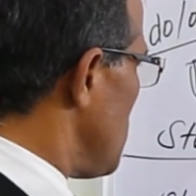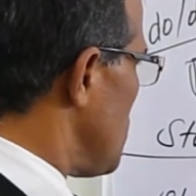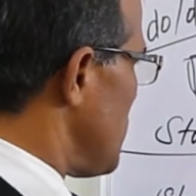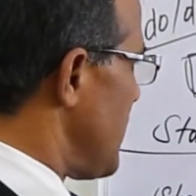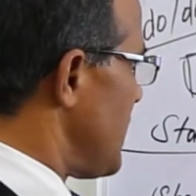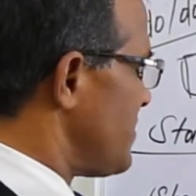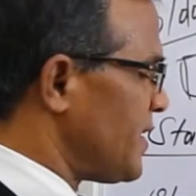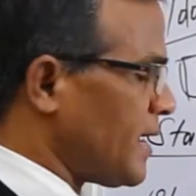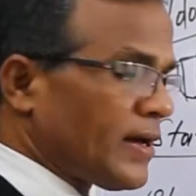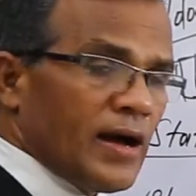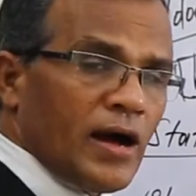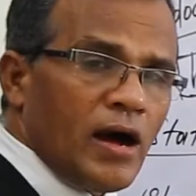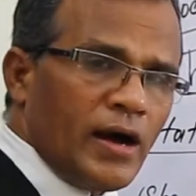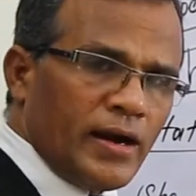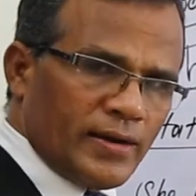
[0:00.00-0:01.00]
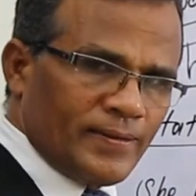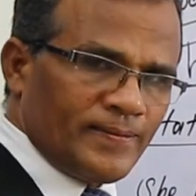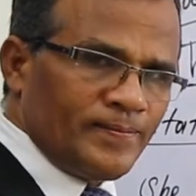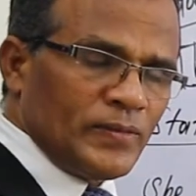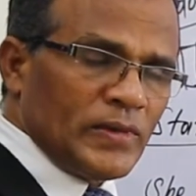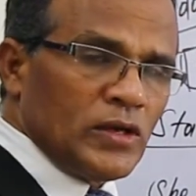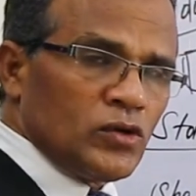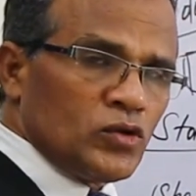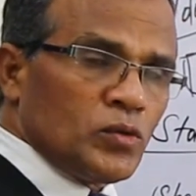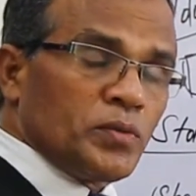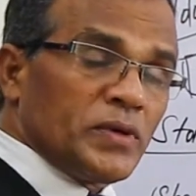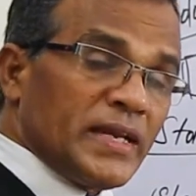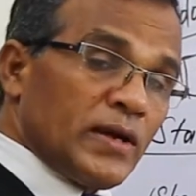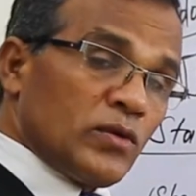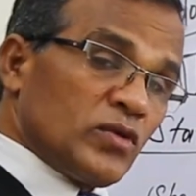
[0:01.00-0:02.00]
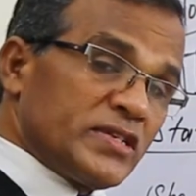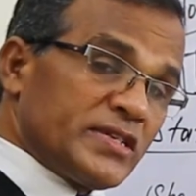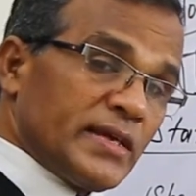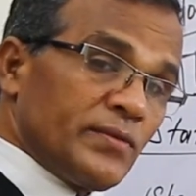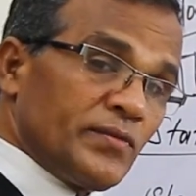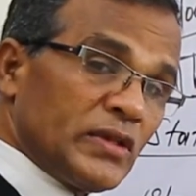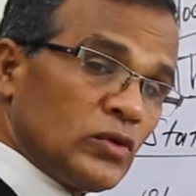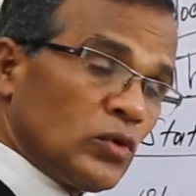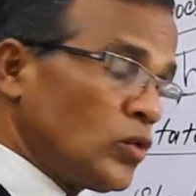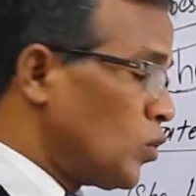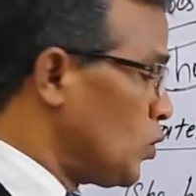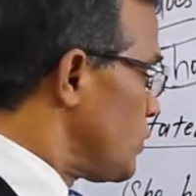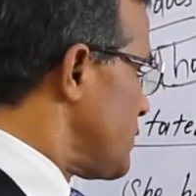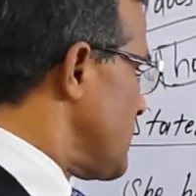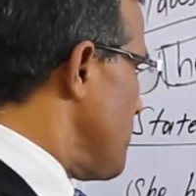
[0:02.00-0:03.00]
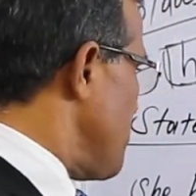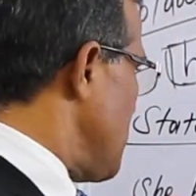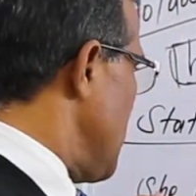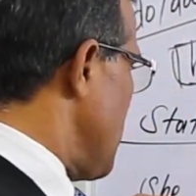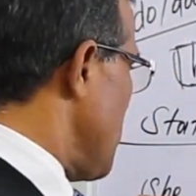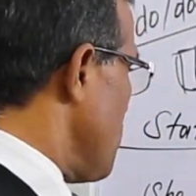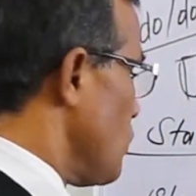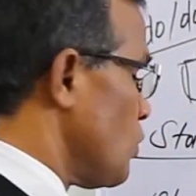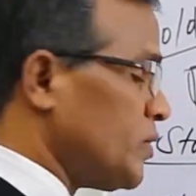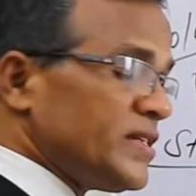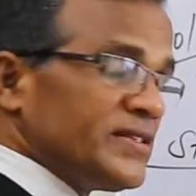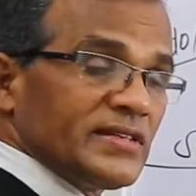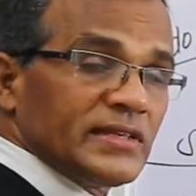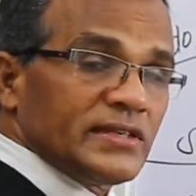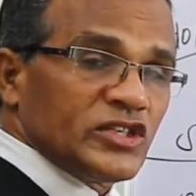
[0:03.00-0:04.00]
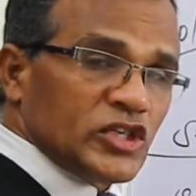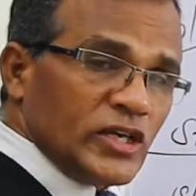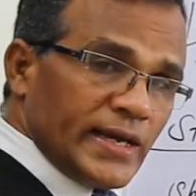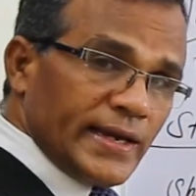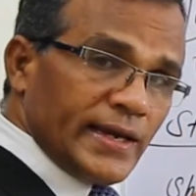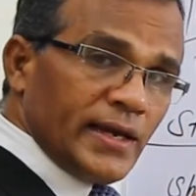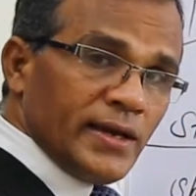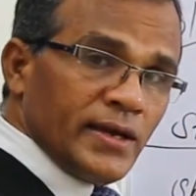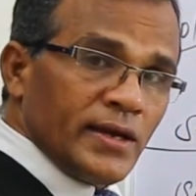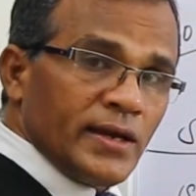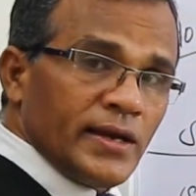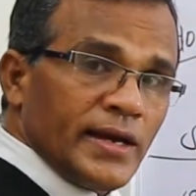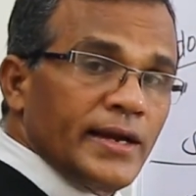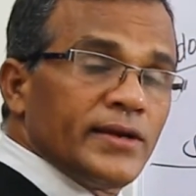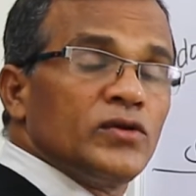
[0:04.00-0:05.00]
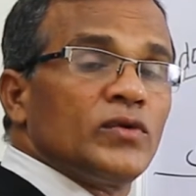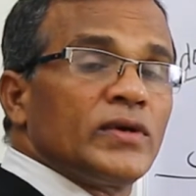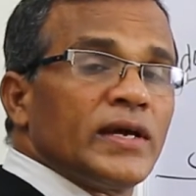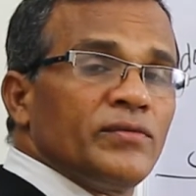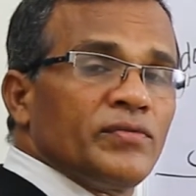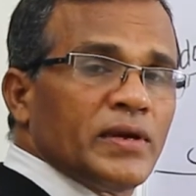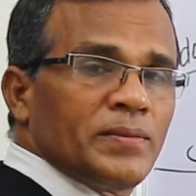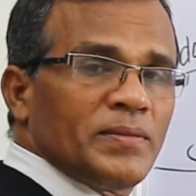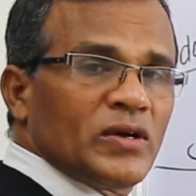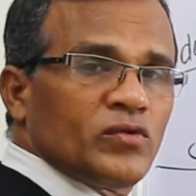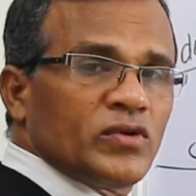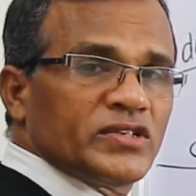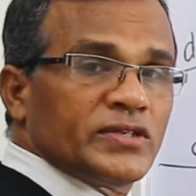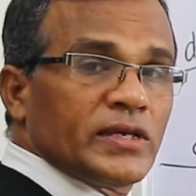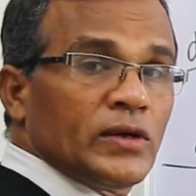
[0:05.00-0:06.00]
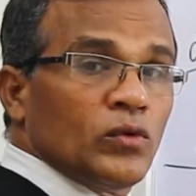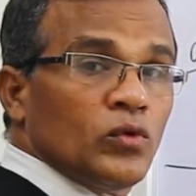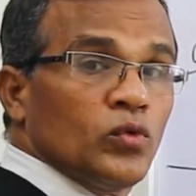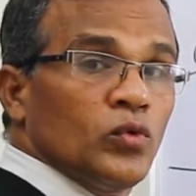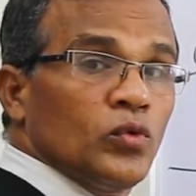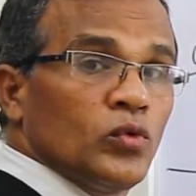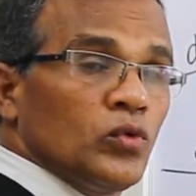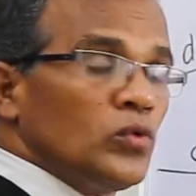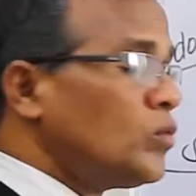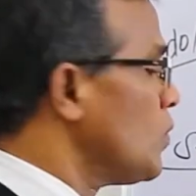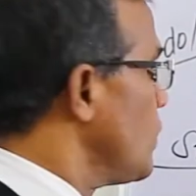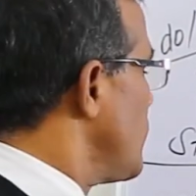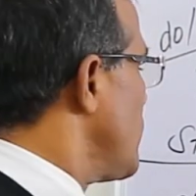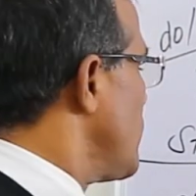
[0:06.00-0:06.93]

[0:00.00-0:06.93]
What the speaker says: she has a car. To put a question with who, simply remove this she and you can frame a question. Who